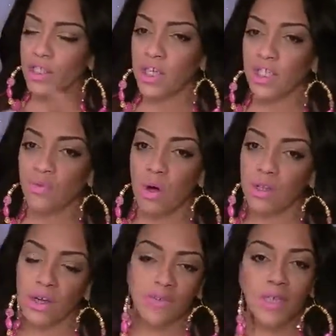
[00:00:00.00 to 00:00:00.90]
So I just
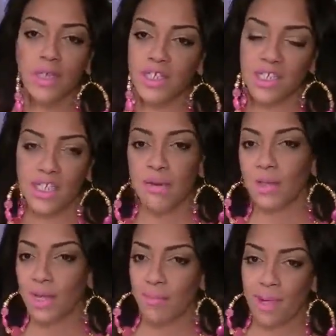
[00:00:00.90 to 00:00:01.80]
walked off. She just gave
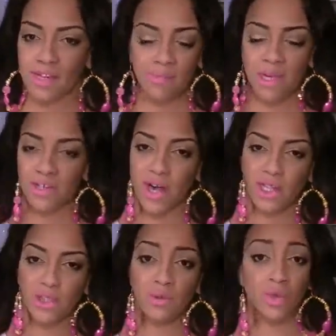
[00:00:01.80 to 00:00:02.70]
me like major
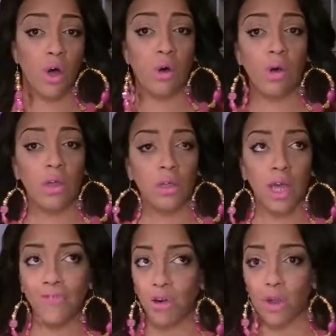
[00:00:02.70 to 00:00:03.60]
attitude. So
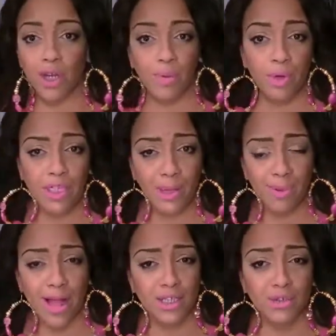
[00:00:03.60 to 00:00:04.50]
if you go in the beauty
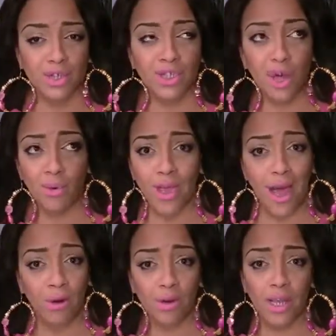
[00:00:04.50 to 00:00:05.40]
supply store, don't
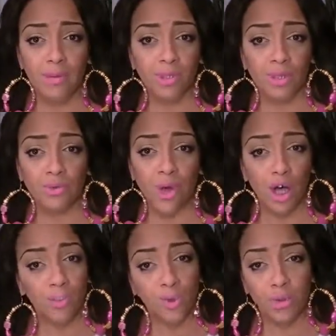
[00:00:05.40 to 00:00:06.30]
count on them to
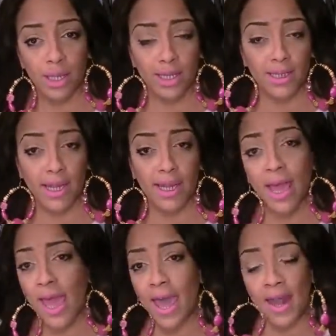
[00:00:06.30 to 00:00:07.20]
help you with
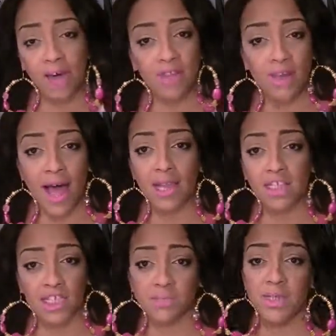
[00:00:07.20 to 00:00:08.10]
anything and have the
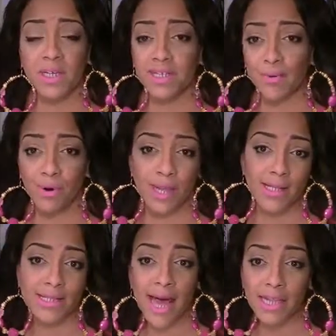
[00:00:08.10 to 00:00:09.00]
knowledge just because they work
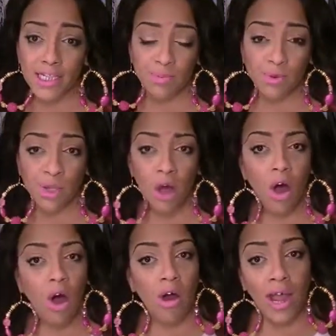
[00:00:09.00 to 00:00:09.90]
at Sally's Beauty
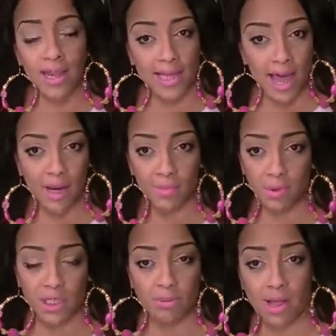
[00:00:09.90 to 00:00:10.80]
or any kind of
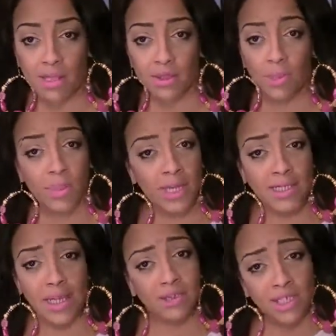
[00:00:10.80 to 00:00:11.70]
beauty supply store,
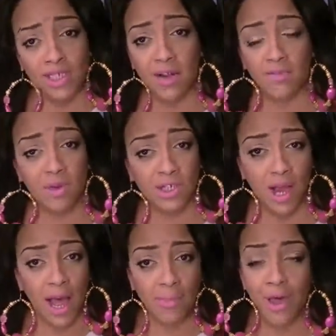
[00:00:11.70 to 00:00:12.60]
because they're just there for a
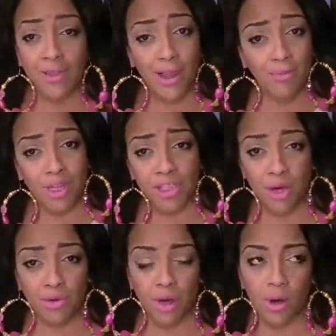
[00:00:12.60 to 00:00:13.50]
job. They really
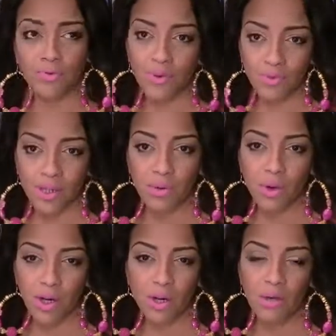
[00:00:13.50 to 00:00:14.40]
don't know. If you really
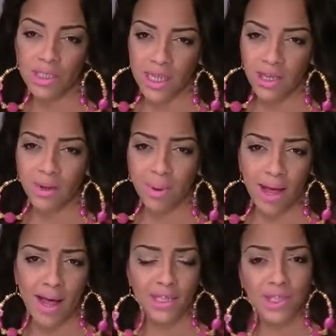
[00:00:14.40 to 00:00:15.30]
want to know, take your
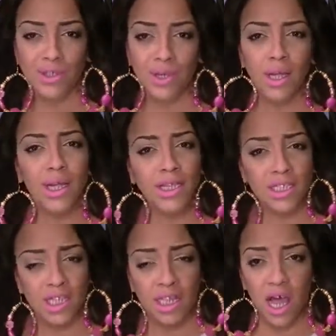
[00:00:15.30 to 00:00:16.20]
behind to the
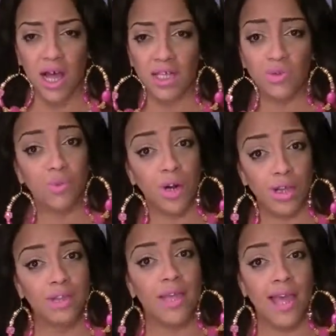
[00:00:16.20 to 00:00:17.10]
salons
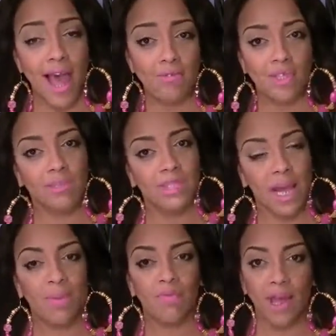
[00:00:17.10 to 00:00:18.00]
where they have some
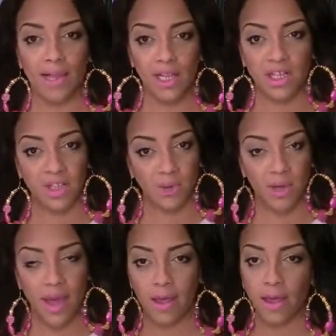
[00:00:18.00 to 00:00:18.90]
type of knowledge,
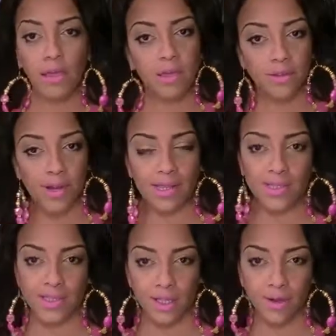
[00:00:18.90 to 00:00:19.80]
okay? They're
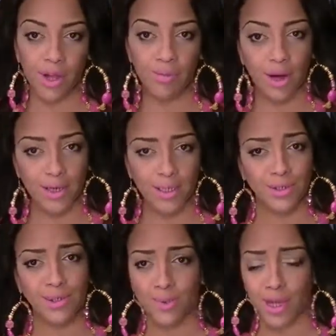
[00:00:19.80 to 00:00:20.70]
not just selling you hair products,
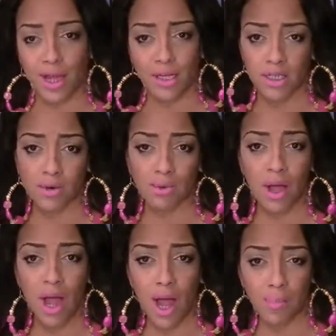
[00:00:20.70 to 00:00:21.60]
they're doing hair.
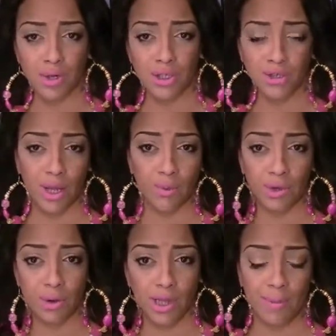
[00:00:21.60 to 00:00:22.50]
So I'm pretty sure they
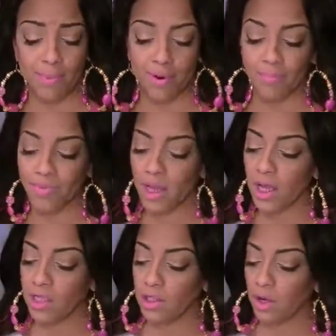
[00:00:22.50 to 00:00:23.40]
would know a lot better.
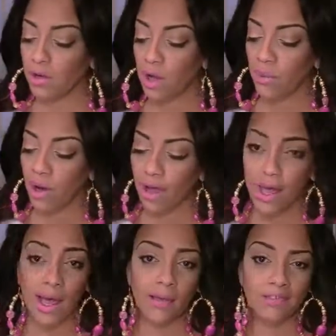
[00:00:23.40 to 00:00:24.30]
So you know what?
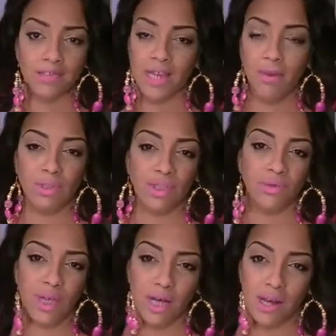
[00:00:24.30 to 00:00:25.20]
I was
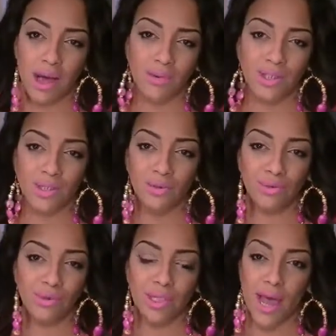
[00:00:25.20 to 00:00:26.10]
too done. I was just too
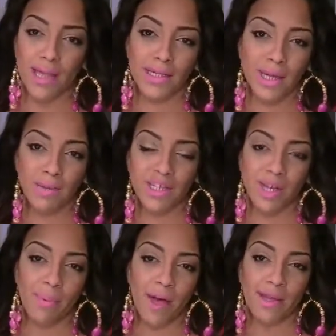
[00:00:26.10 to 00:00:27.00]
through with Sally's. I wasn't
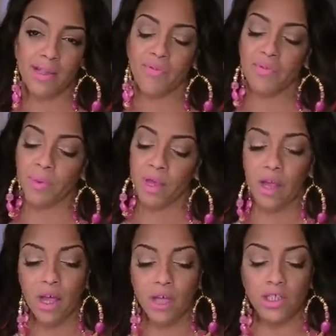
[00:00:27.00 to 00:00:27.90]
going to buy anything from there.
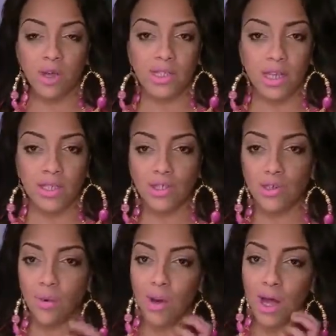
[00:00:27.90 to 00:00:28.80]
So I said,
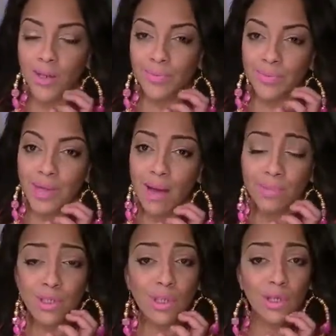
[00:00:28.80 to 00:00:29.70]
you know what?
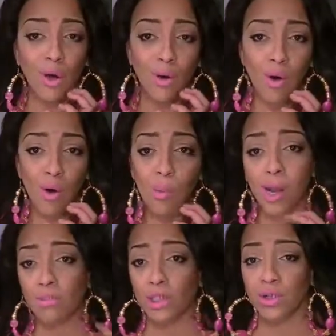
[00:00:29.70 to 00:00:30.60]
I'm just going to go home
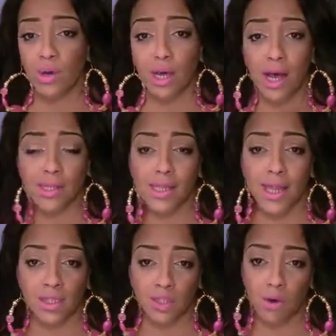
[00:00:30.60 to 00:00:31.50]
and I'm just going to cut
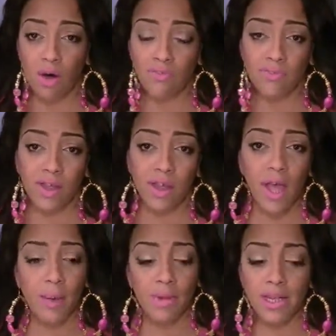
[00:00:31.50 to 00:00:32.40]
the ends off of it,
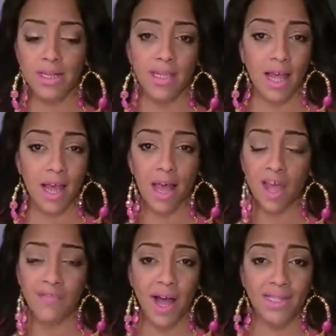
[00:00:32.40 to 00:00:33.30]
because
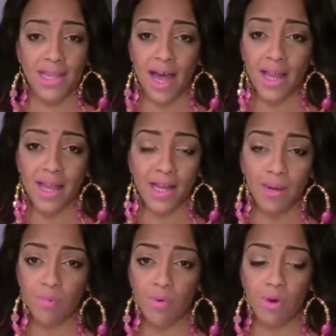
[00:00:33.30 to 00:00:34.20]
if I dye it
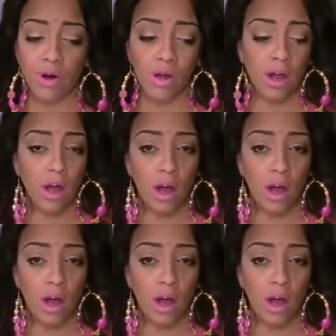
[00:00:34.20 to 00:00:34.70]
anymore,